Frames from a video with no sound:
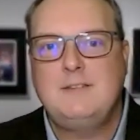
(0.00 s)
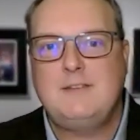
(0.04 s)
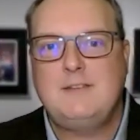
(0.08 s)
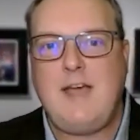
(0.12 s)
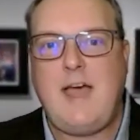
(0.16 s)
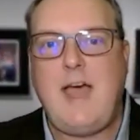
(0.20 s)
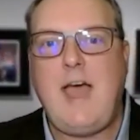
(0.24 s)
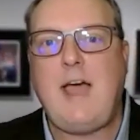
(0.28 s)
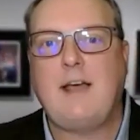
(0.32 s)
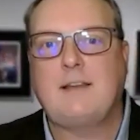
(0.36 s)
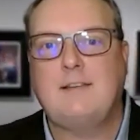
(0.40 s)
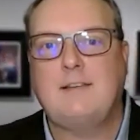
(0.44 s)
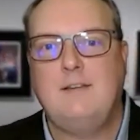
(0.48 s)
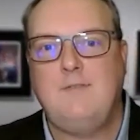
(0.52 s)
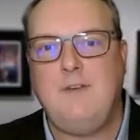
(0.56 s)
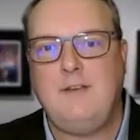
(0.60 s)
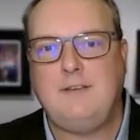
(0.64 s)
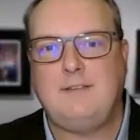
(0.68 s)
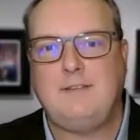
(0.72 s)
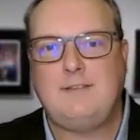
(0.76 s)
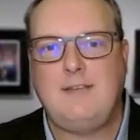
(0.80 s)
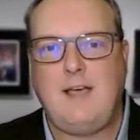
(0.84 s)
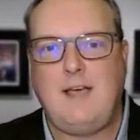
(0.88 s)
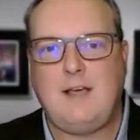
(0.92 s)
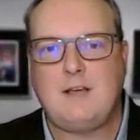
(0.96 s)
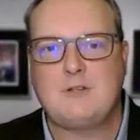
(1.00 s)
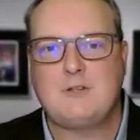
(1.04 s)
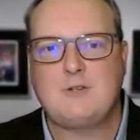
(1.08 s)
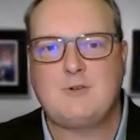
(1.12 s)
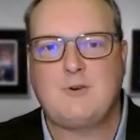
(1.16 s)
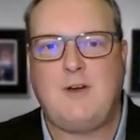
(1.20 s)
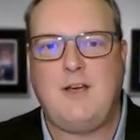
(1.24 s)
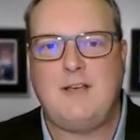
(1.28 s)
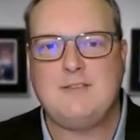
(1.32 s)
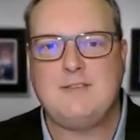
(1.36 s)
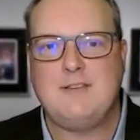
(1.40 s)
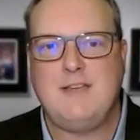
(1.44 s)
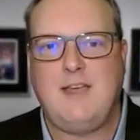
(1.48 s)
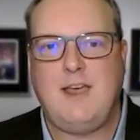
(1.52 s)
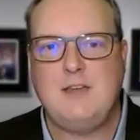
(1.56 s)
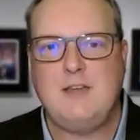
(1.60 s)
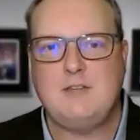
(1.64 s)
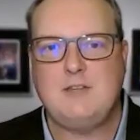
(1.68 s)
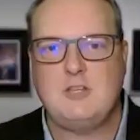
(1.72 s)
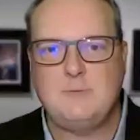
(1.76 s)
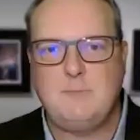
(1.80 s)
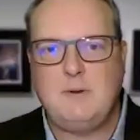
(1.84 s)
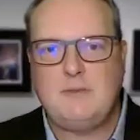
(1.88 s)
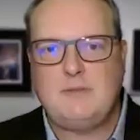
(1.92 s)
to activate the texturizing agents,